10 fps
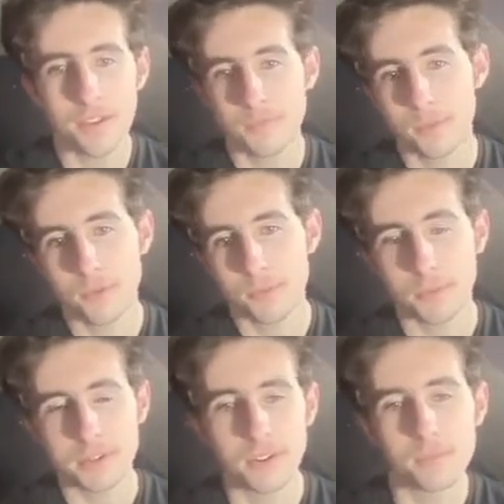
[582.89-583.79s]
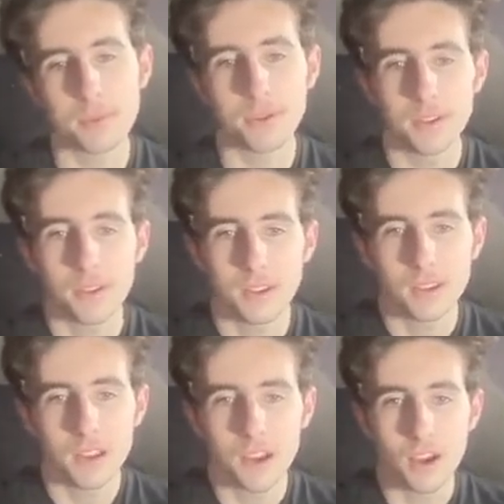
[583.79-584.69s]
I probably not but
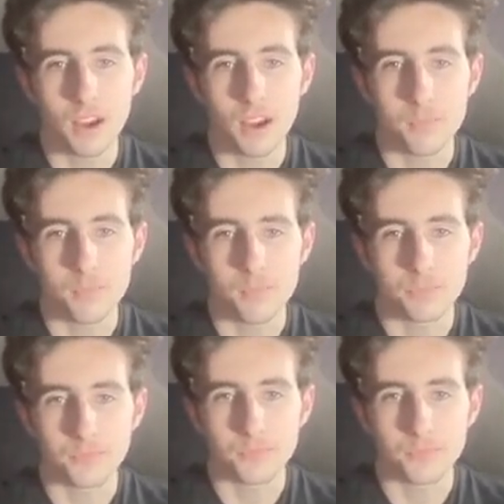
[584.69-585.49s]
um